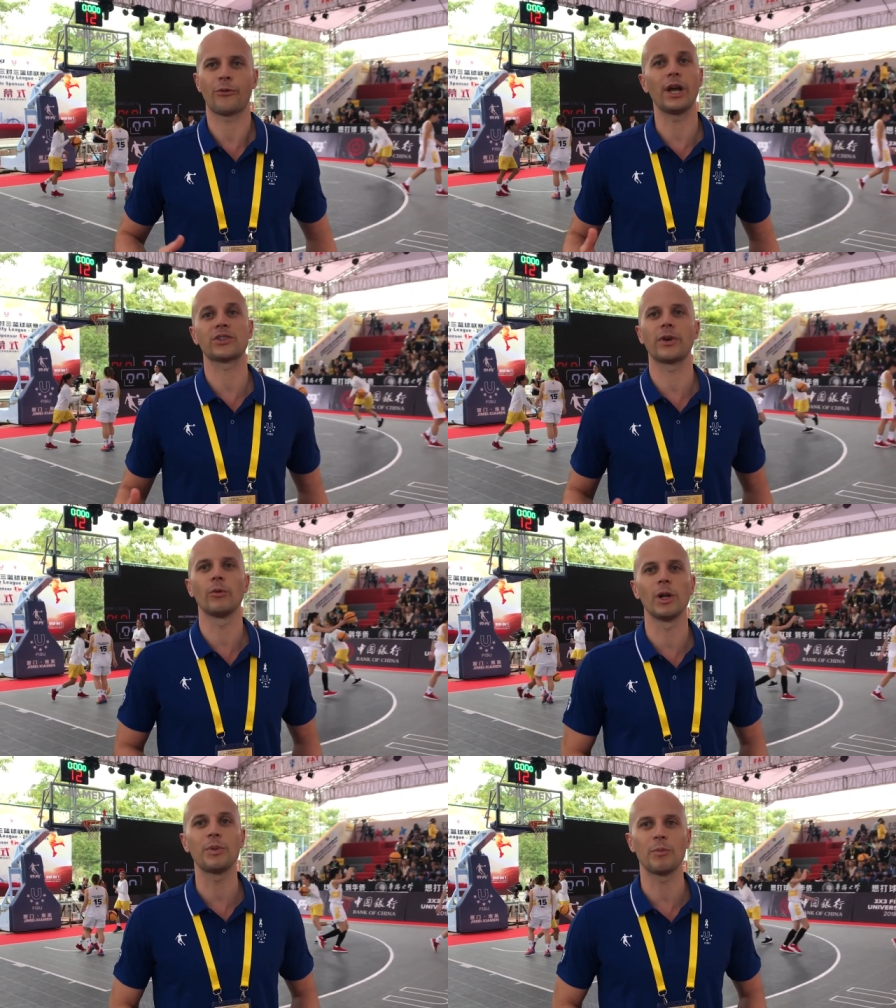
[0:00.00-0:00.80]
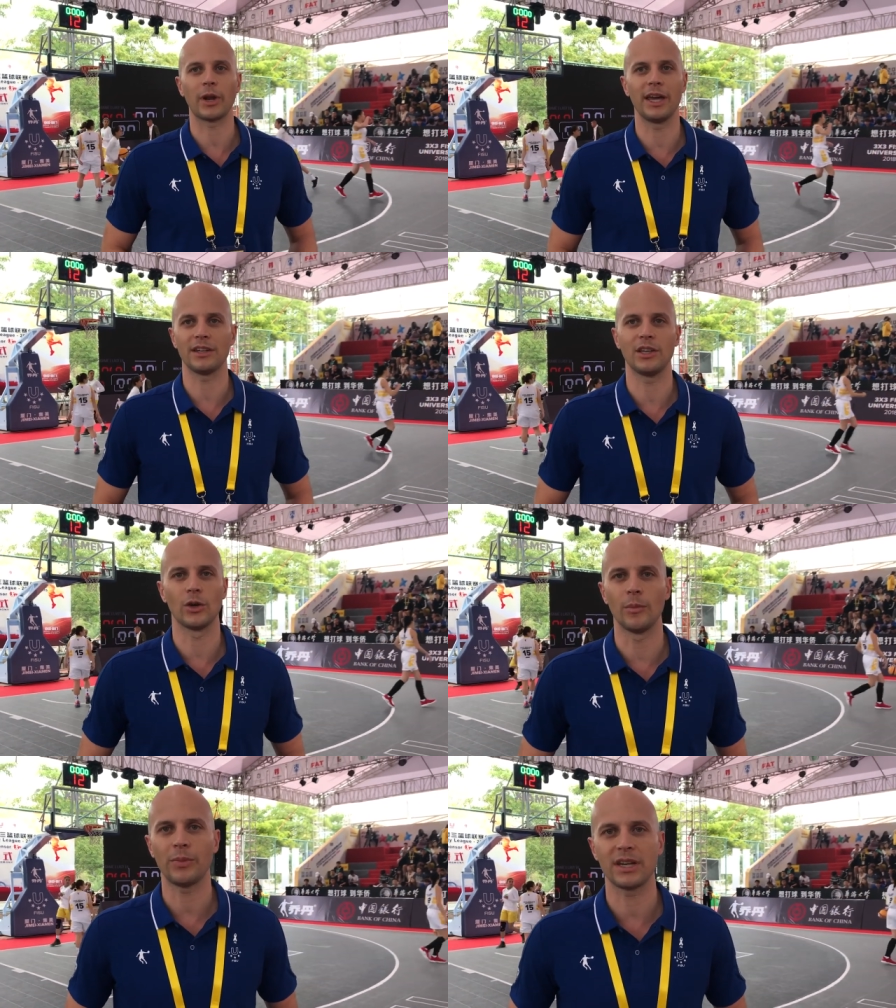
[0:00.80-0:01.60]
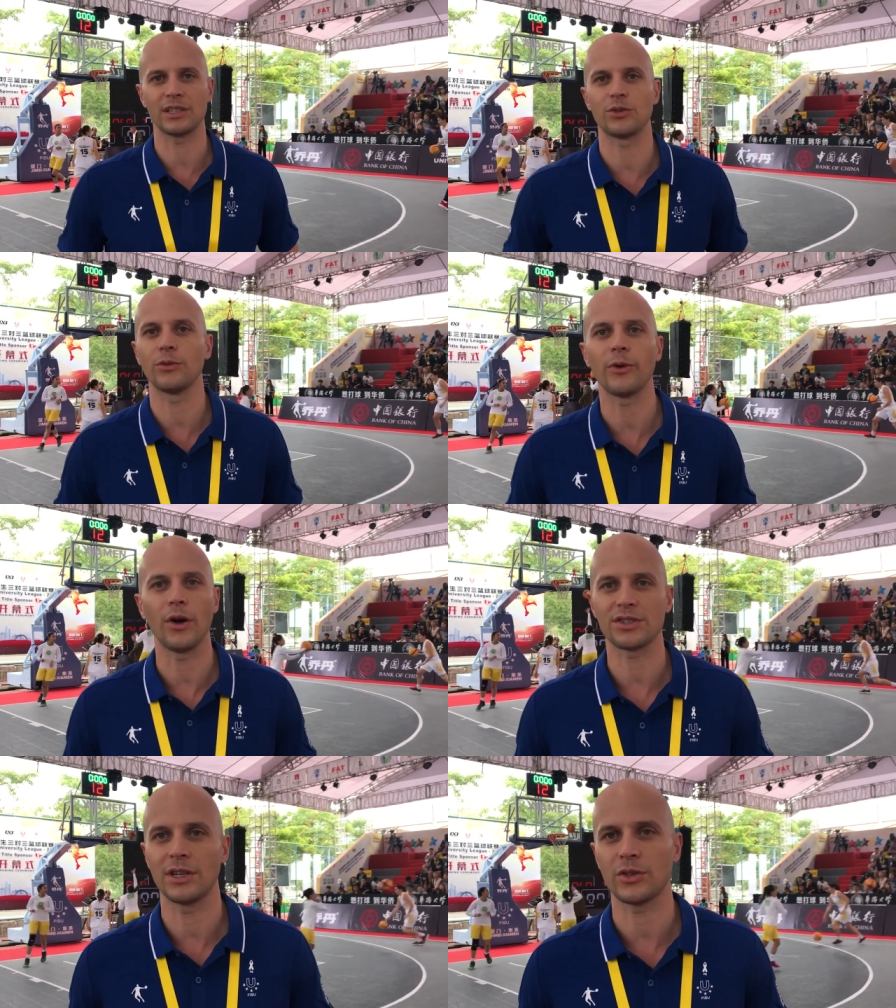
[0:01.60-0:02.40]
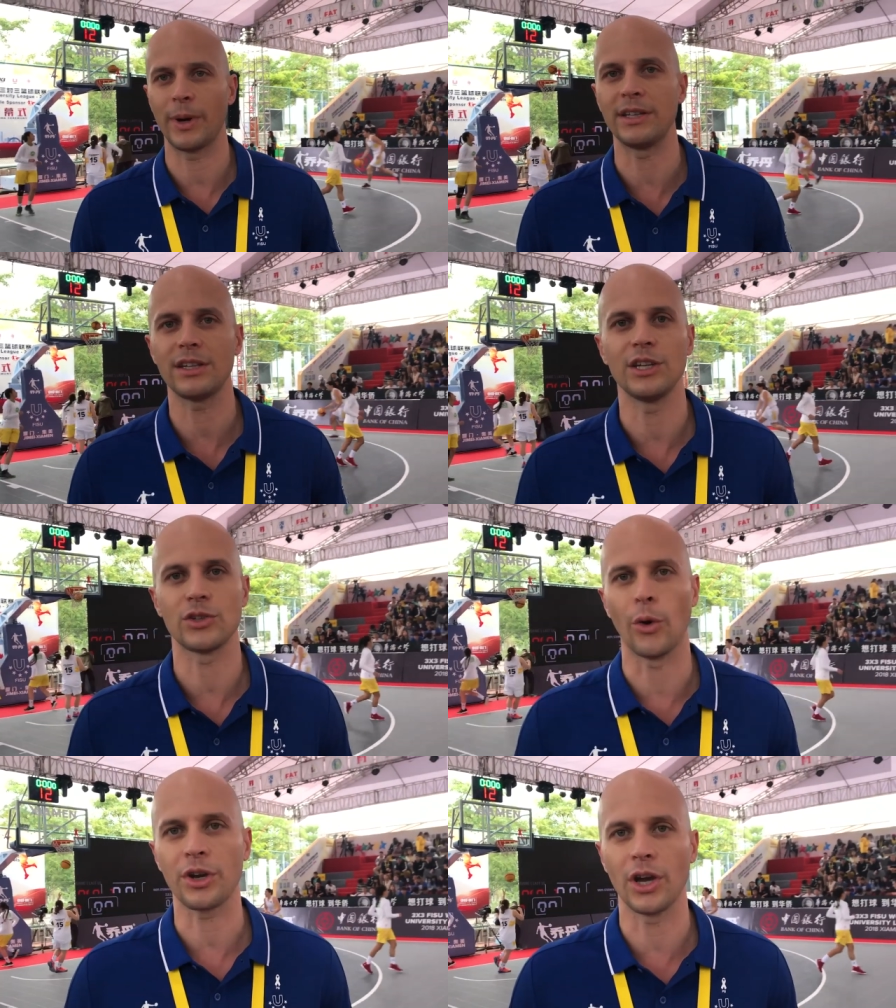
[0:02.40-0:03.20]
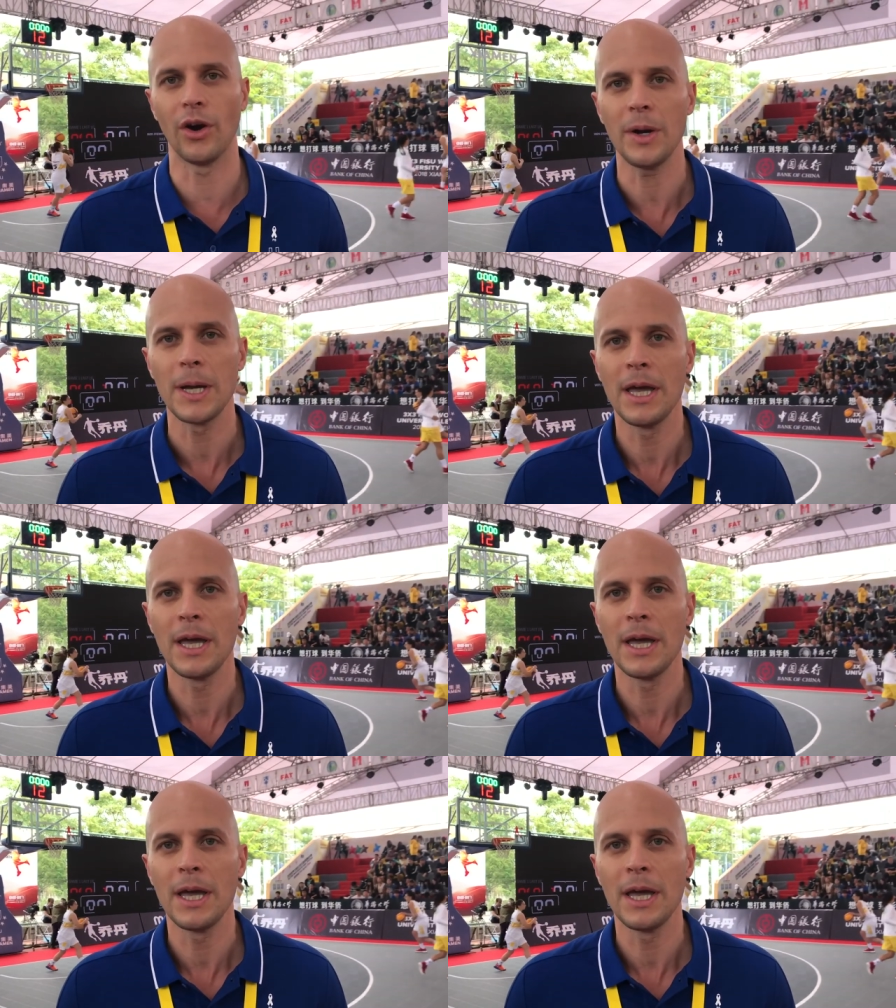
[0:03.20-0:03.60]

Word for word: 3x3 will be played in the Olympics in 2020 in Tokyo,